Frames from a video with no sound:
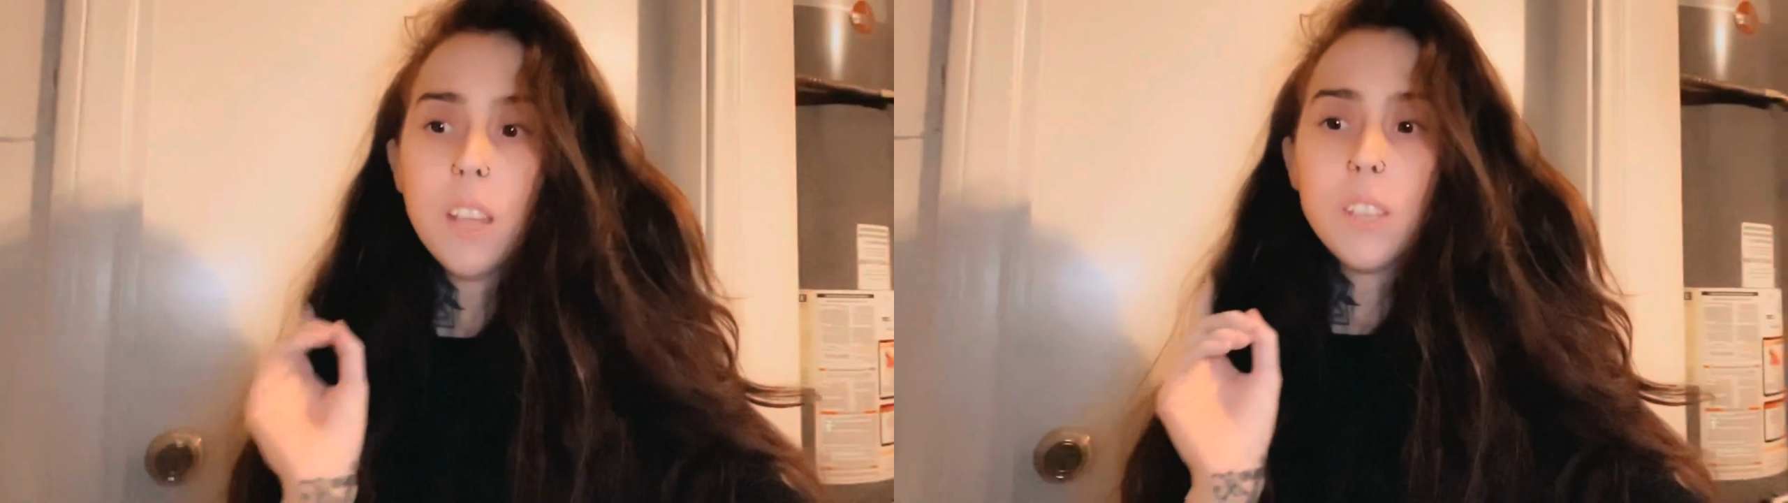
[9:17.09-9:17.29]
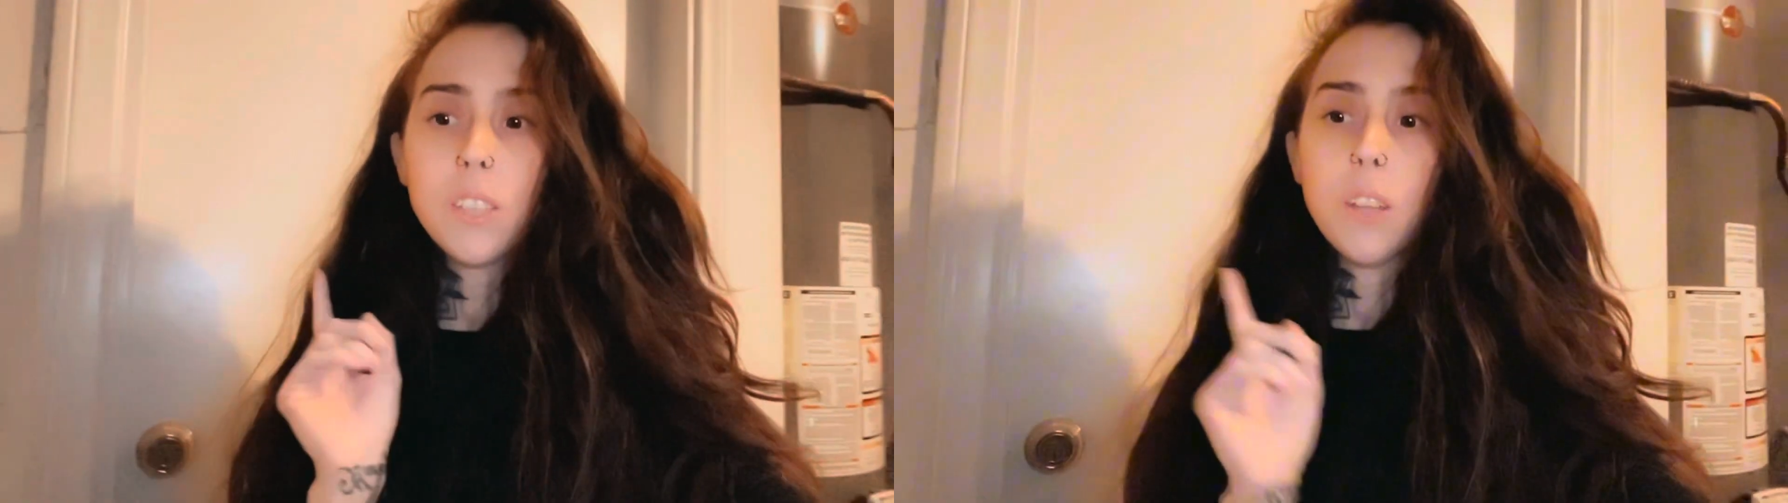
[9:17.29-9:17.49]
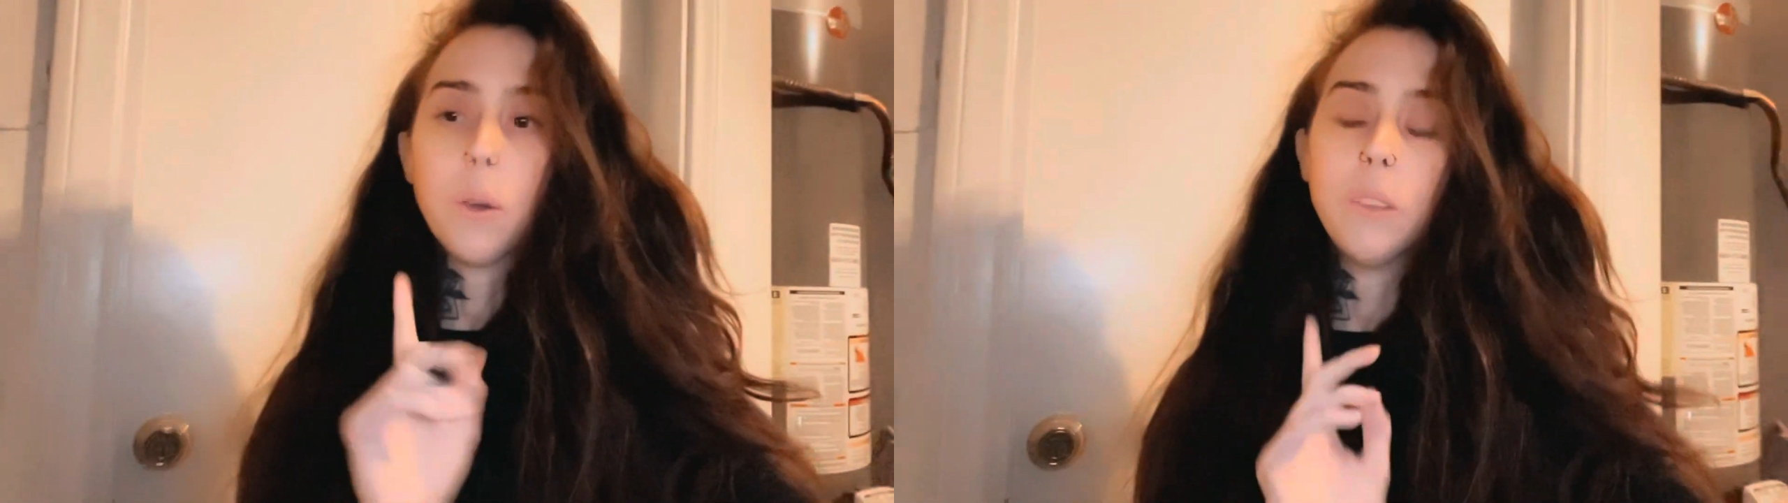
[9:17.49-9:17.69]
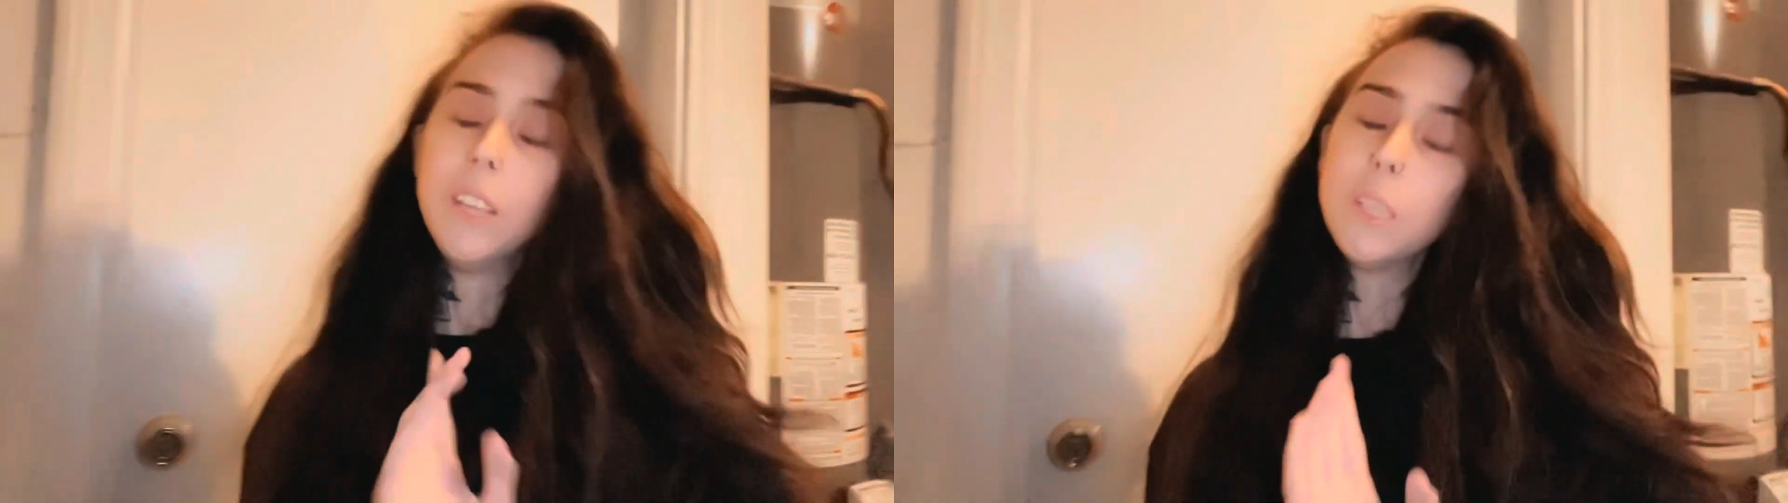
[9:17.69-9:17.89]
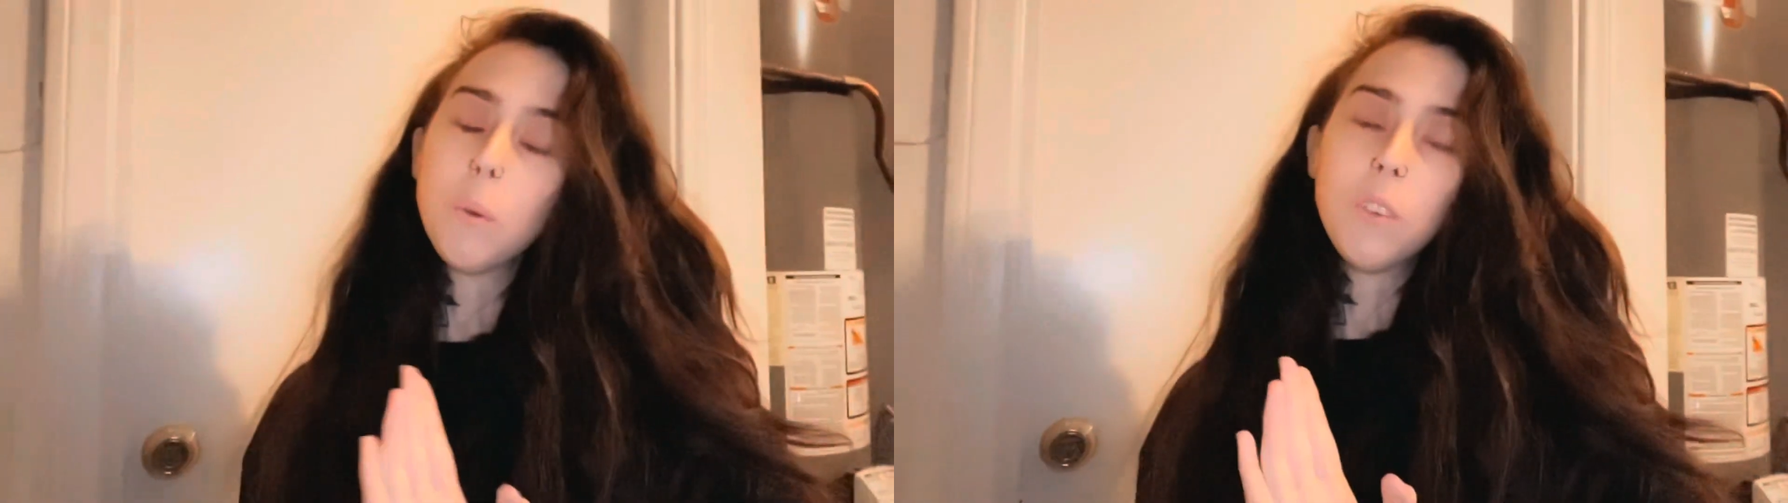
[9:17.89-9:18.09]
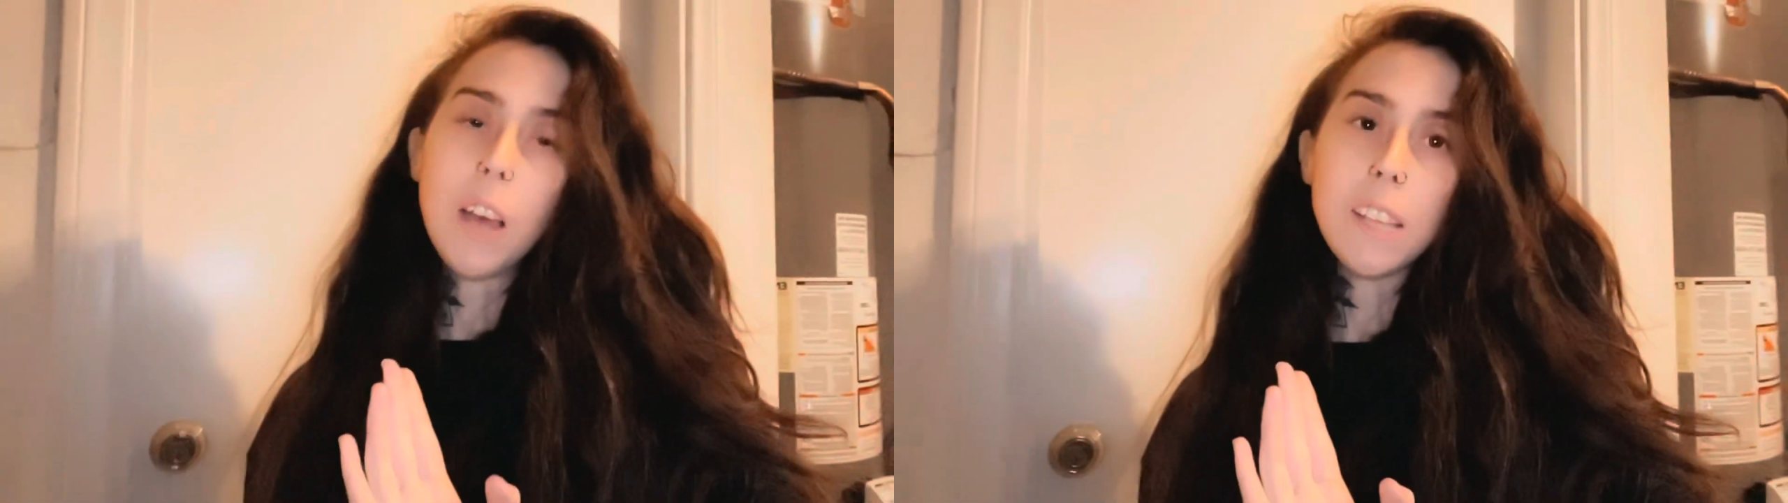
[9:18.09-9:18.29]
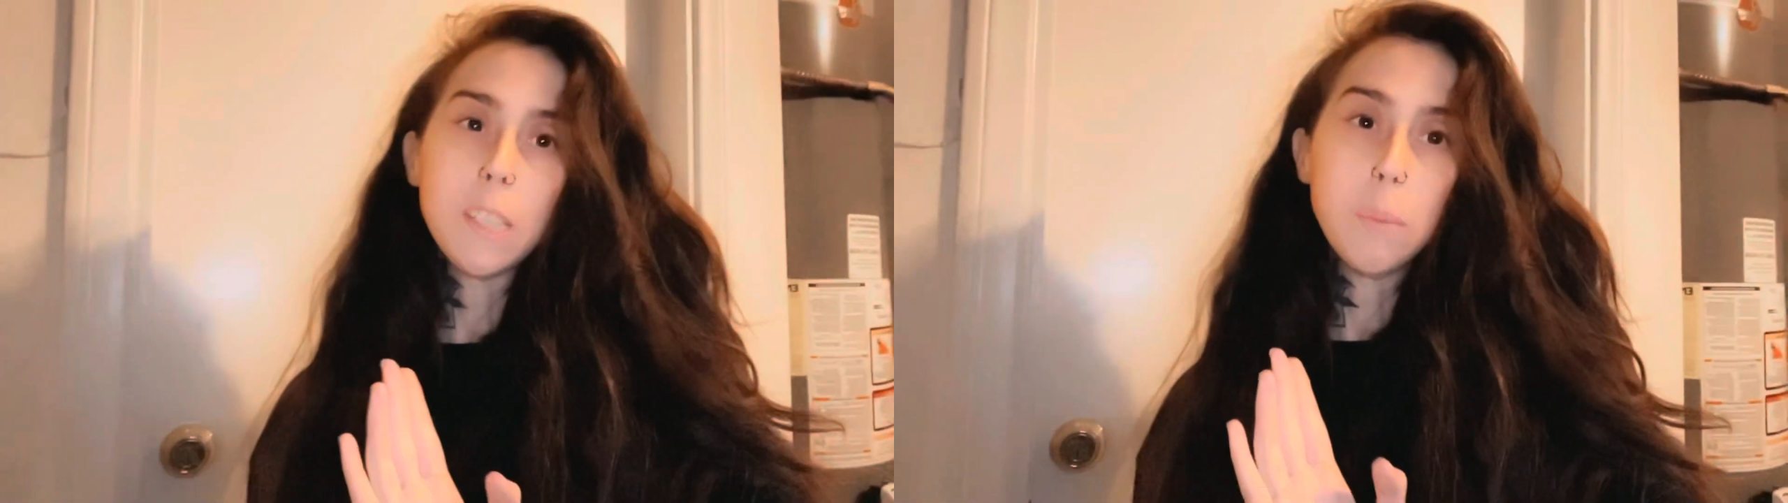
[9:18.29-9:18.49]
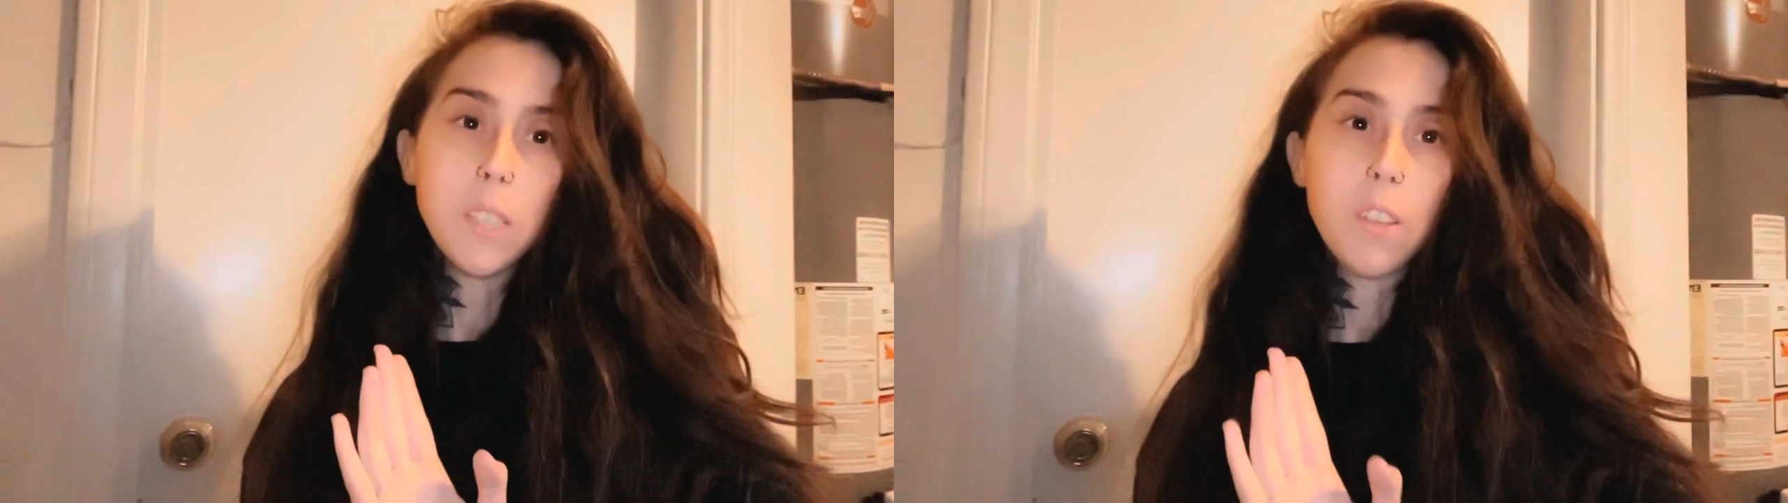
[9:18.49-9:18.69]
So these won't last
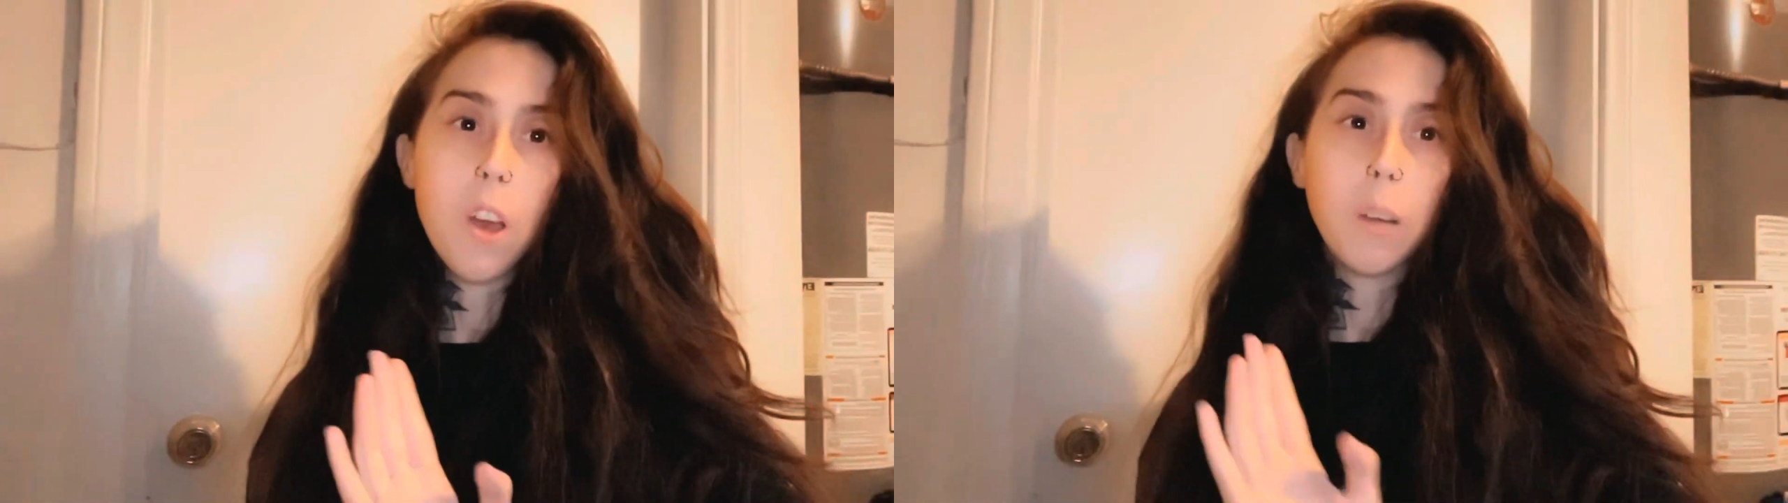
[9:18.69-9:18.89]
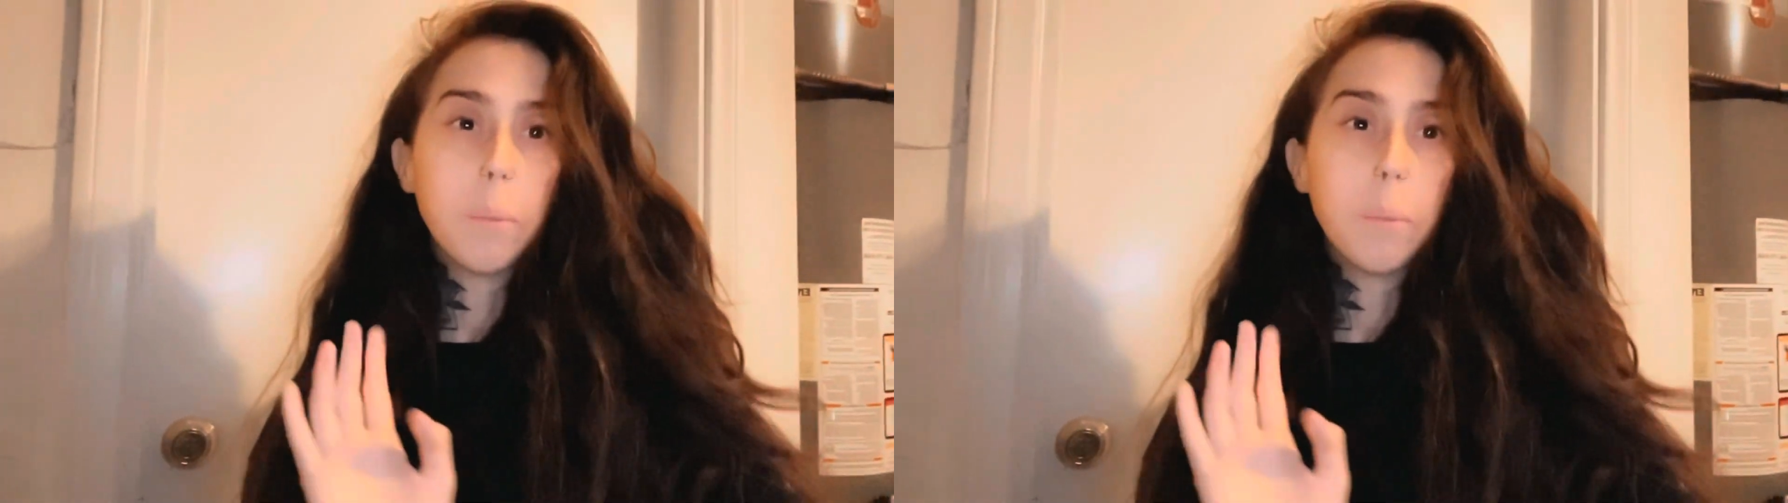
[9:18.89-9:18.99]
them as long,